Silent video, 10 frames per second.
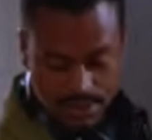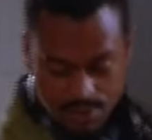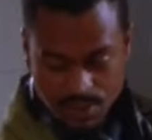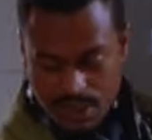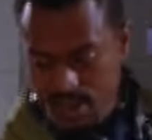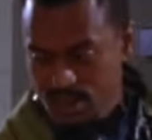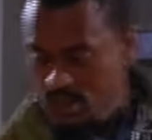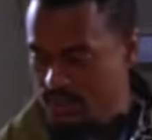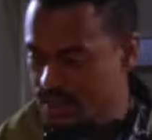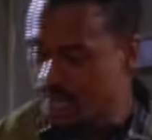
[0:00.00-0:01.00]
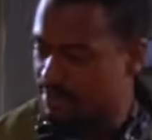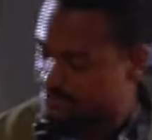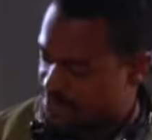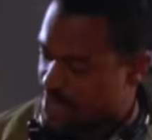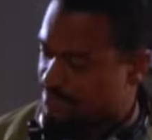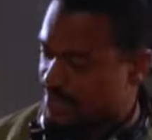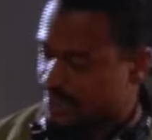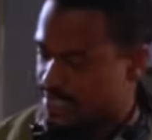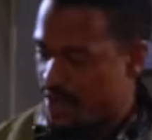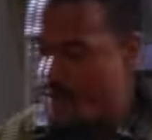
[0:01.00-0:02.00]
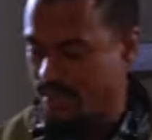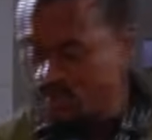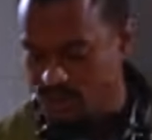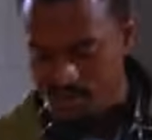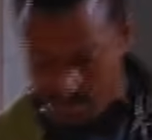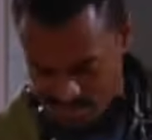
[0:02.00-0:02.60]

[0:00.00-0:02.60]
Just wanted to let you know he's got about five minutes. Yep, yep.